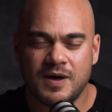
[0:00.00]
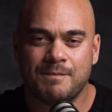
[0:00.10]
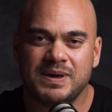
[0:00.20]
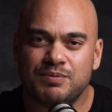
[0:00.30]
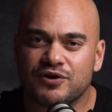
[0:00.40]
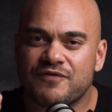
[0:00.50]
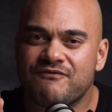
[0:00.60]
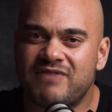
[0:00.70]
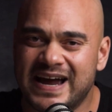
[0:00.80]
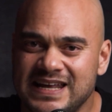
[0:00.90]
People are
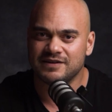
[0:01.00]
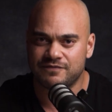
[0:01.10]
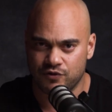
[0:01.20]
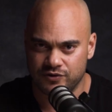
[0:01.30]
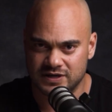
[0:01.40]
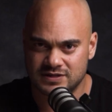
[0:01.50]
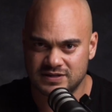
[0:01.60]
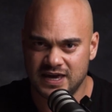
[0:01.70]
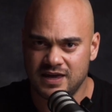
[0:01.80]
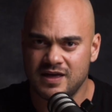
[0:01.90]
fighting for this.
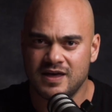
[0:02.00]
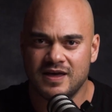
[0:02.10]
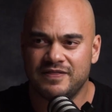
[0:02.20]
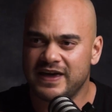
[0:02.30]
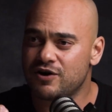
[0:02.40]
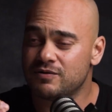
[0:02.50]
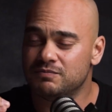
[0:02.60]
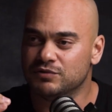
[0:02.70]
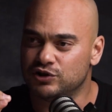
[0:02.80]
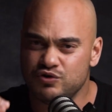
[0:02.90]
They are
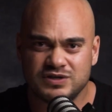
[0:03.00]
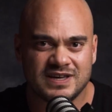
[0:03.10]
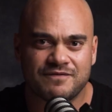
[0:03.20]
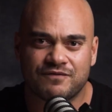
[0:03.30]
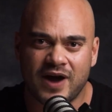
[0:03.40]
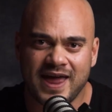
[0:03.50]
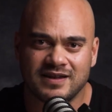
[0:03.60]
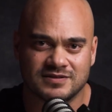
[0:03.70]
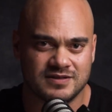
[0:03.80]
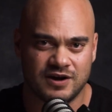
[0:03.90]
losing
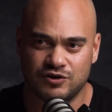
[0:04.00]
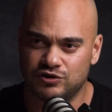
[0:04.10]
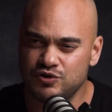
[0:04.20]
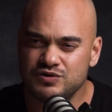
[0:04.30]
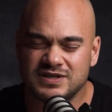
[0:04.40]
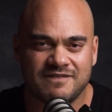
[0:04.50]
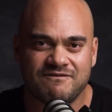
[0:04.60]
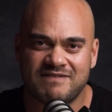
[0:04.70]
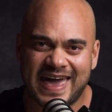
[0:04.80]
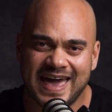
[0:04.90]
friends. They are losing
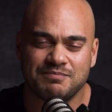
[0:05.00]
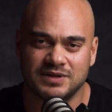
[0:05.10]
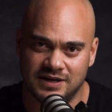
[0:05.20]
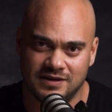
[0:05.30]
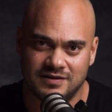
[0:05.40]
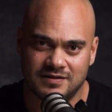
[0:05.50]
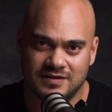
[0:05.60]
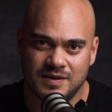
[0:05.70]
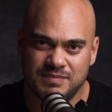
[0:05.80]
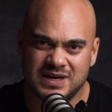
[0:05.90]
family
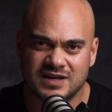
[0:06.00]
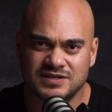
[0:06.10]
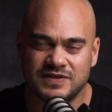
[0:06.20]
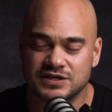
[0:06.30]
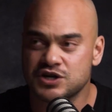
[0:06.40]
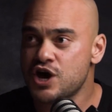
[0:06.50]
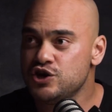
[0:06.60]
because of this.